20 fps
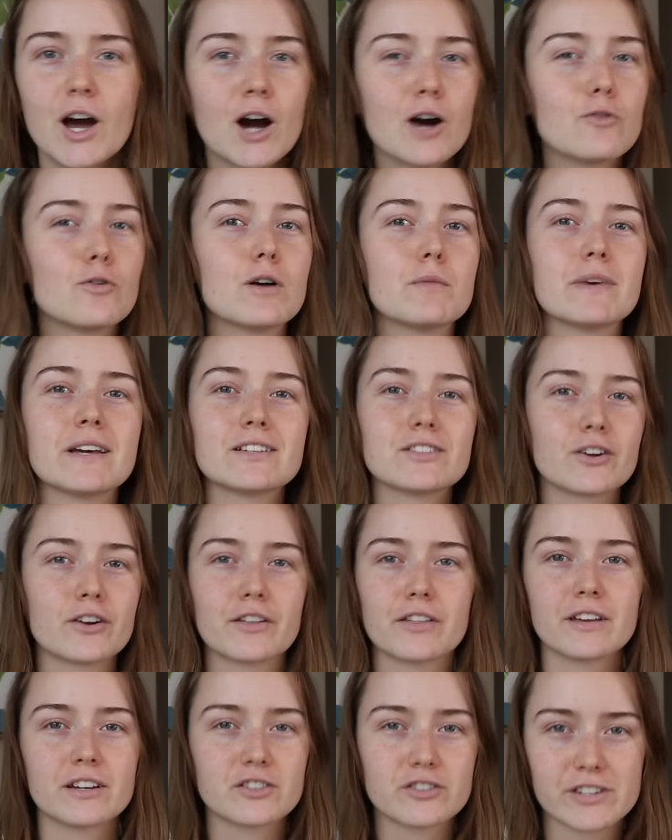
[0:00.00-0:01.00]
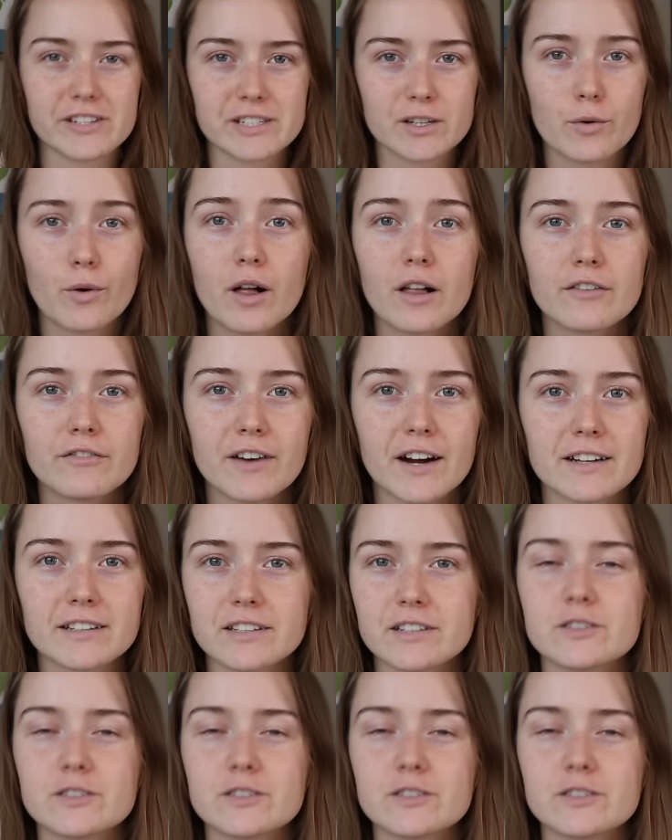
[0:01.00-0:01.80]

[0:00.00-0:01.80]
What makes her think she's qualified to